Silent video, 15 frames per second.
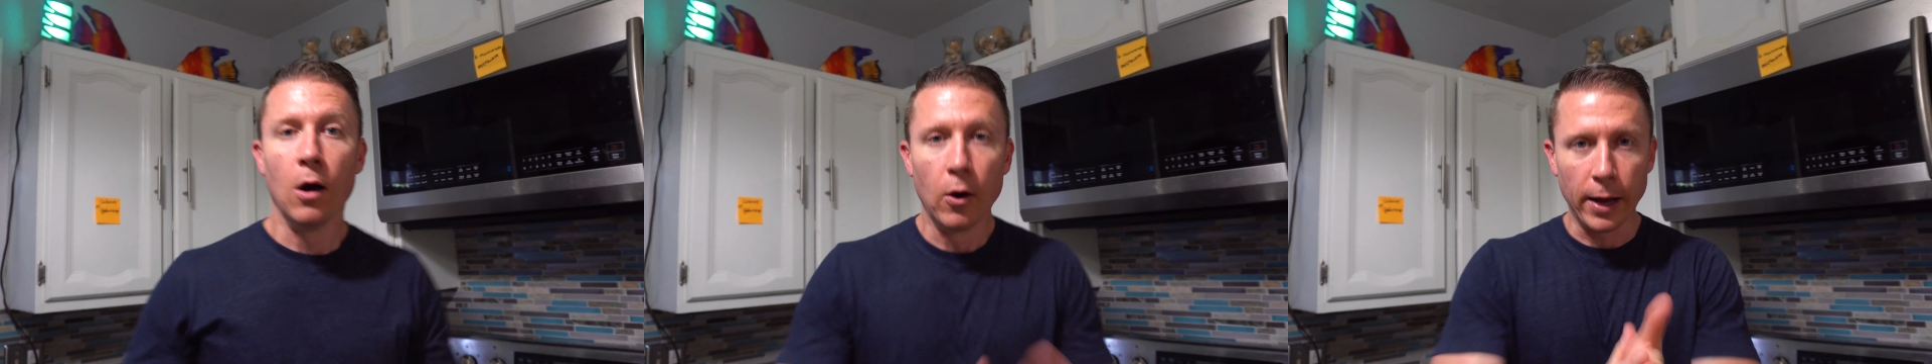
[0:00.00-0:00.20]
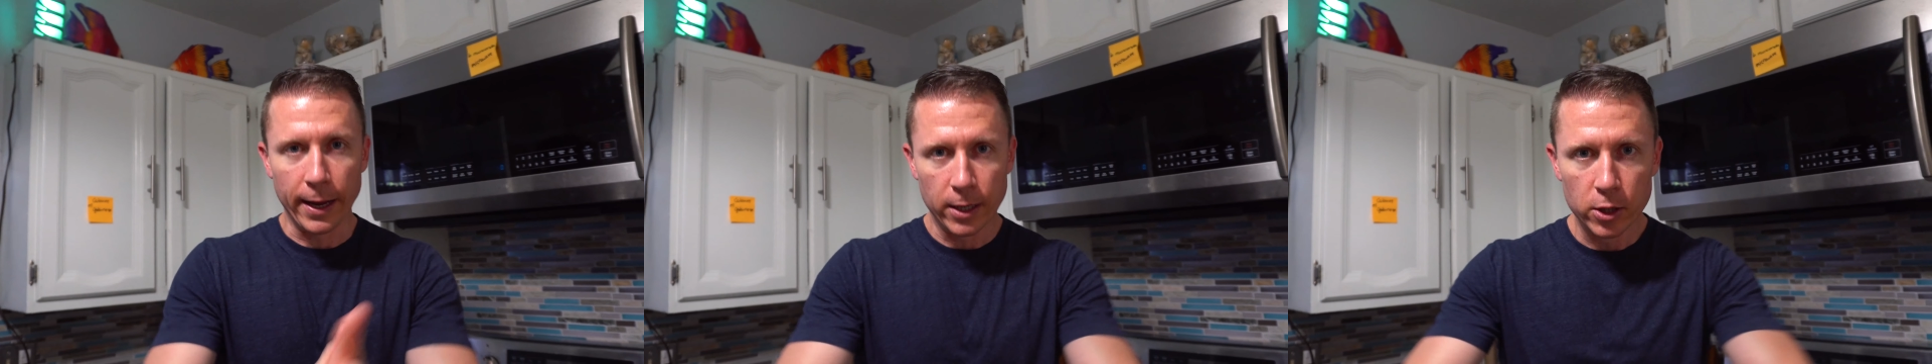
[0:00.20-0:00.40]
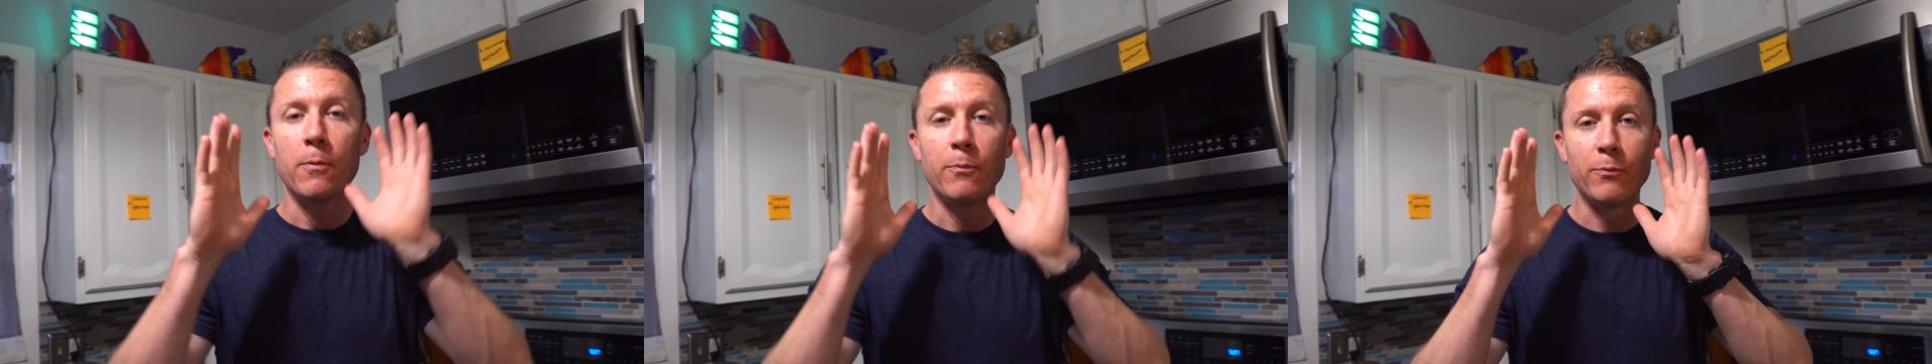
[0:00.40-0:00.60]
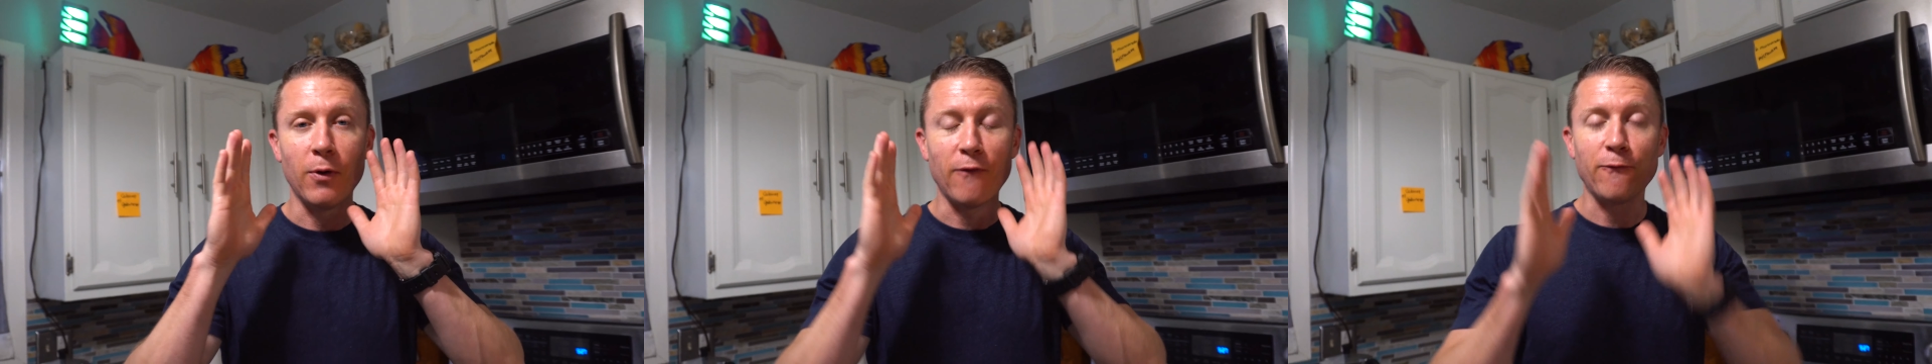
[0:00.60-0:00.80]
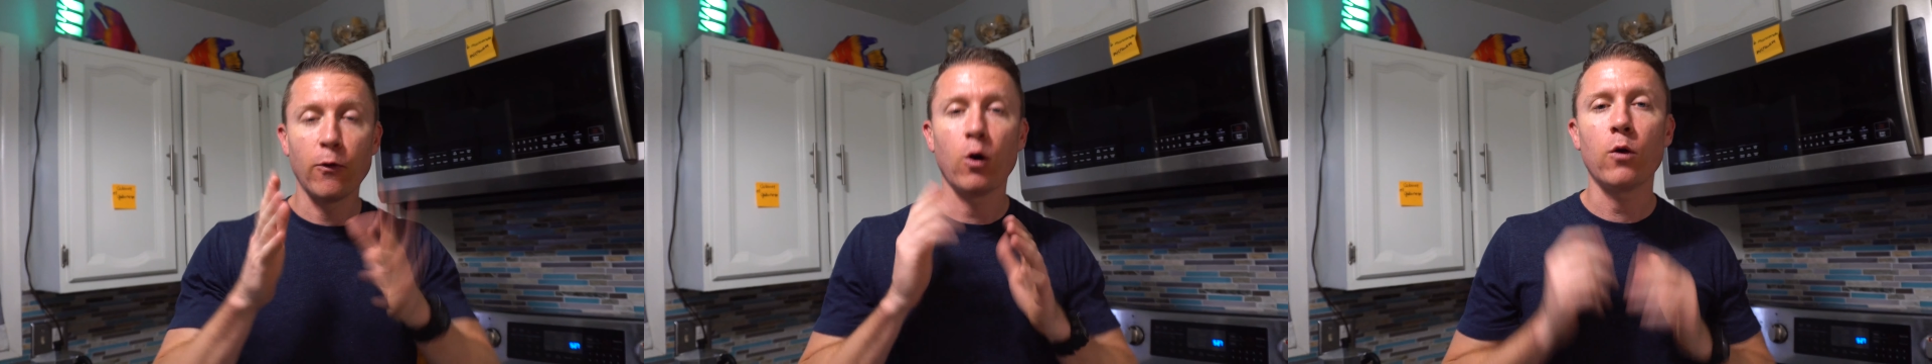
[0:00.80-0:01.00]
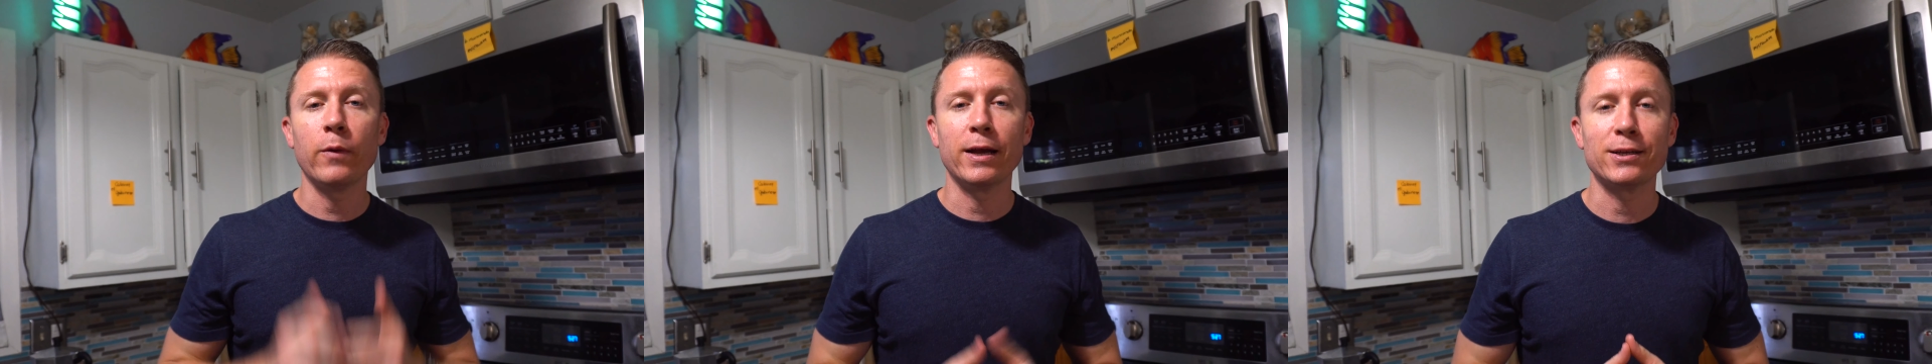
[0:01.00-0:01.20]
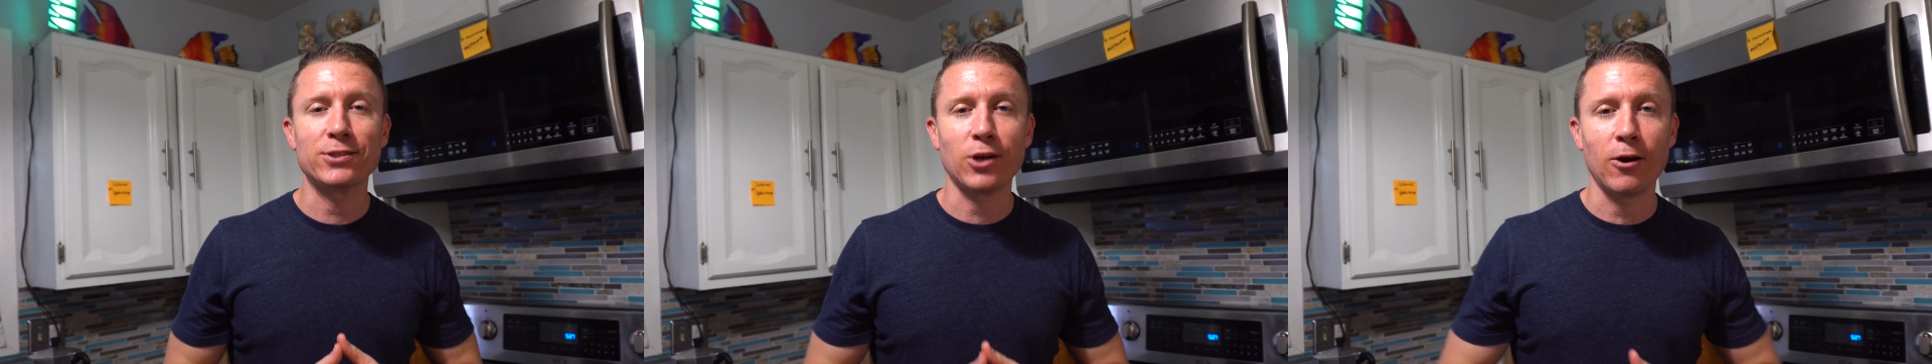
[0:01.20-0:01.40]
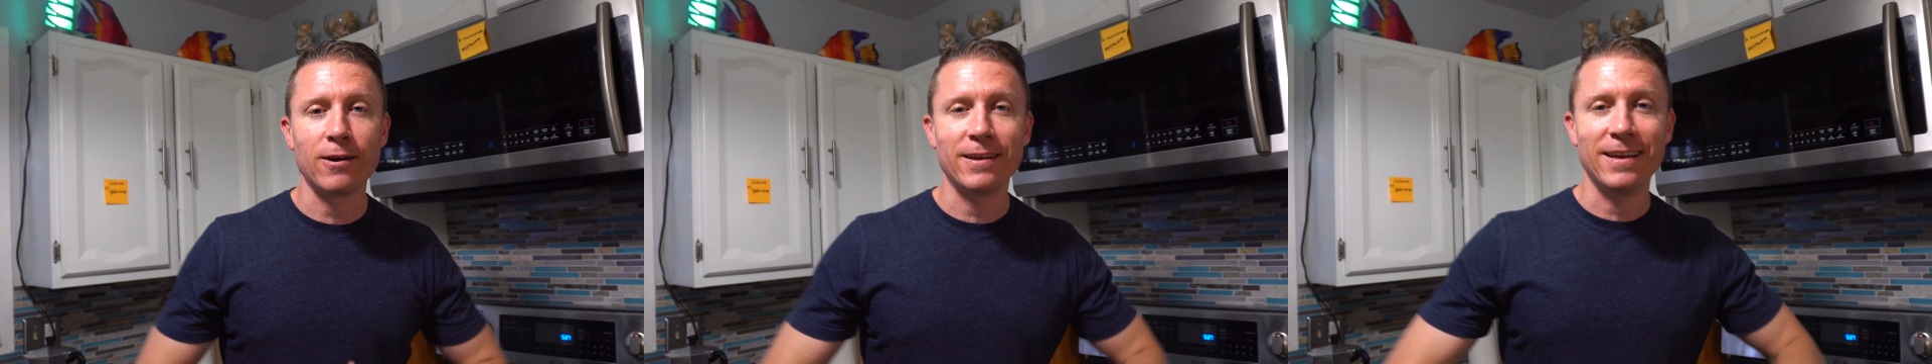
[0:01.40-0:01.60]
Okay, before we get
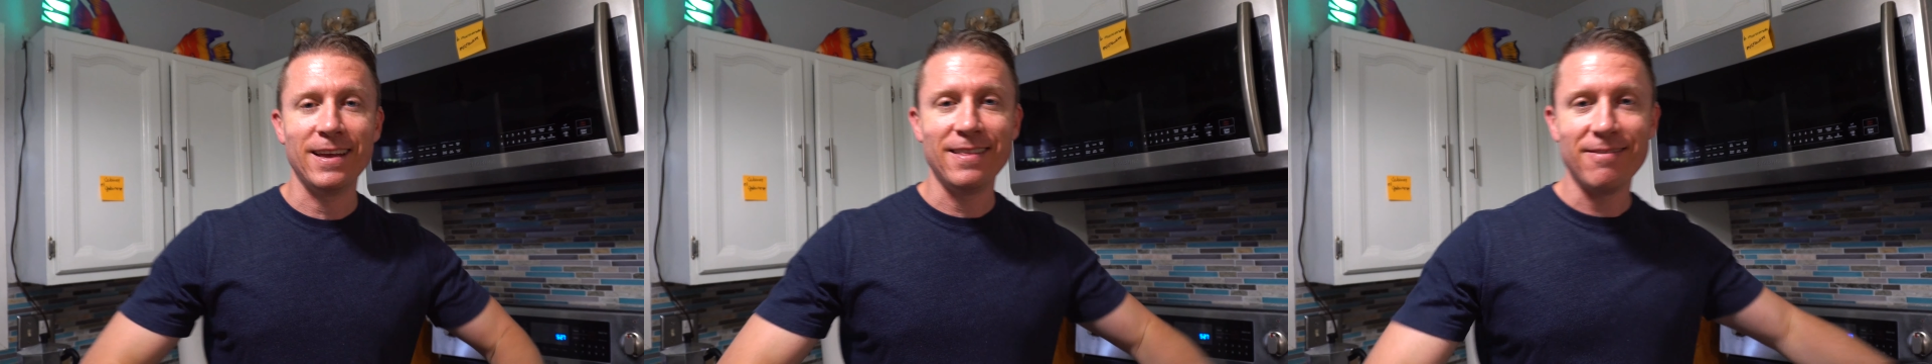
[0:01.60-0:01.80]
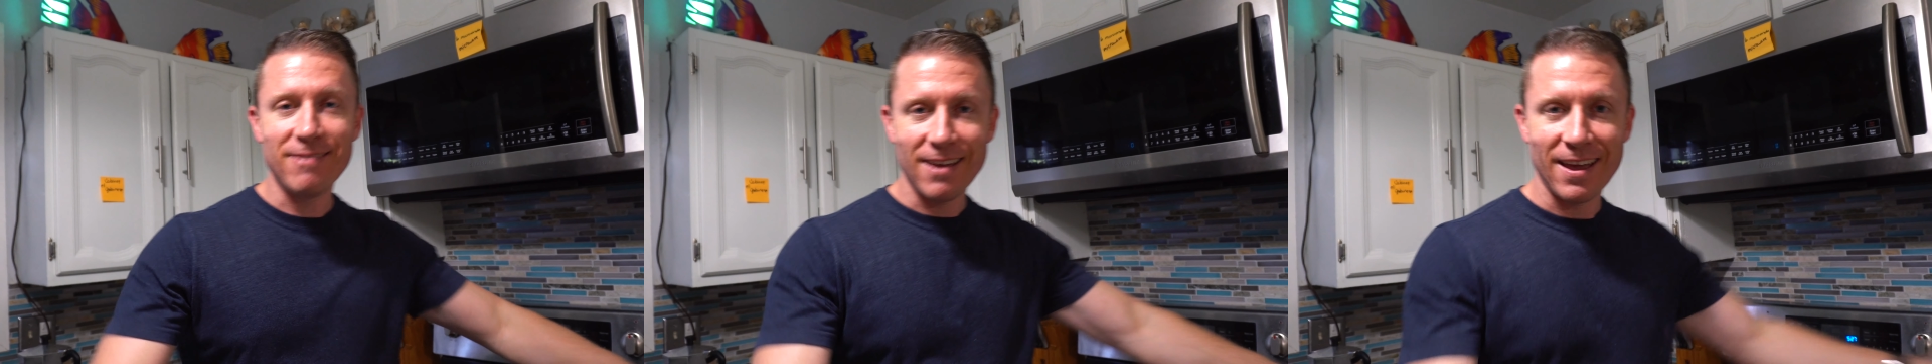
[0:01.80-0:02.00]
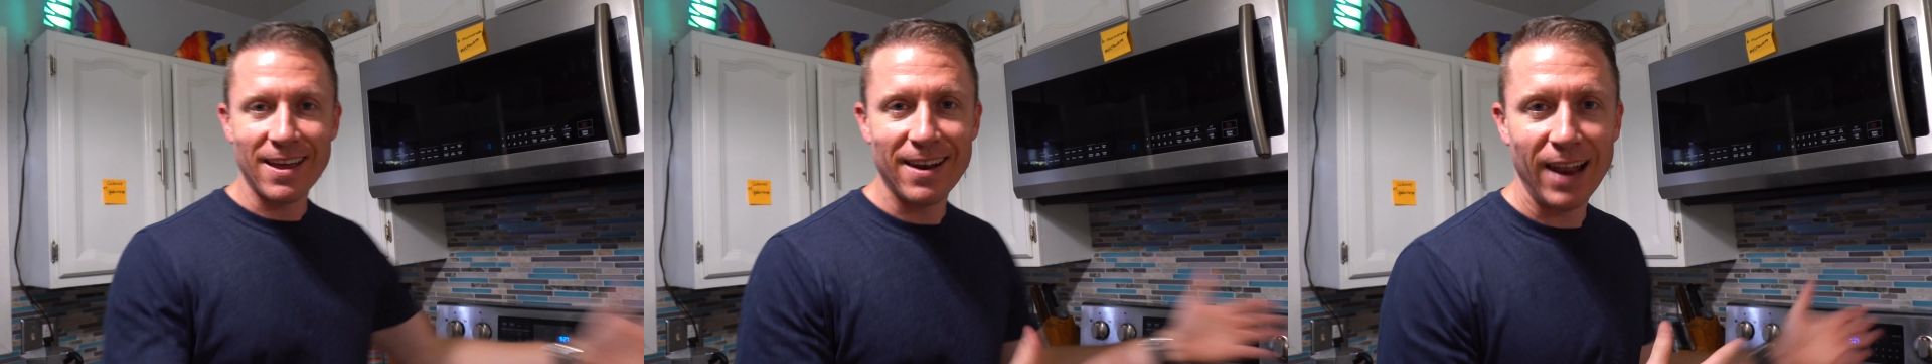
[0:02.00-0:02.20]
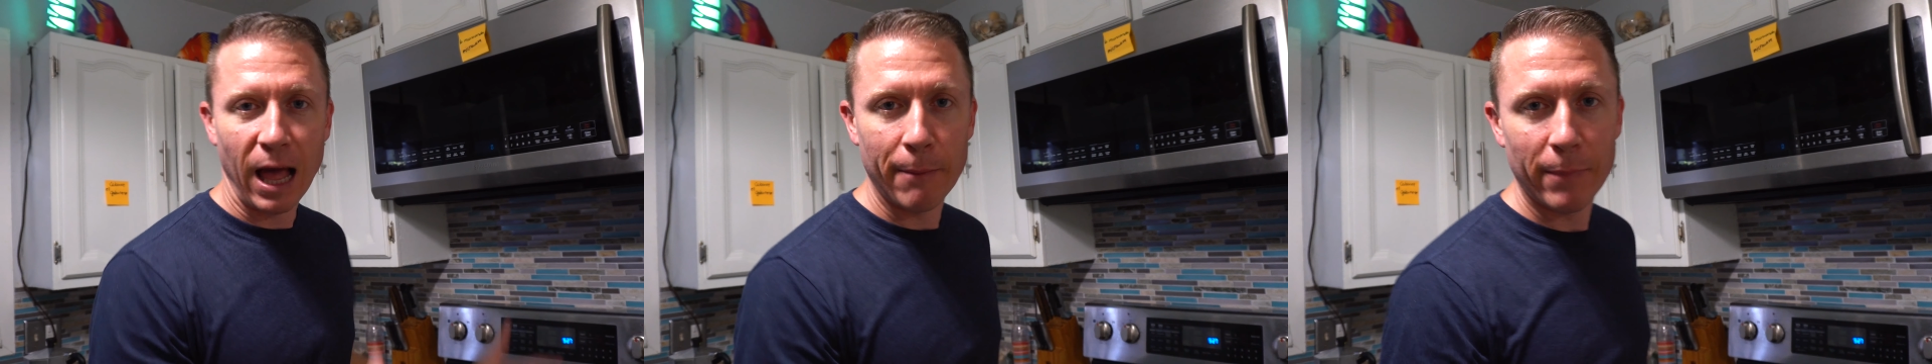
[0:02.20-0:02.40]
started in the In La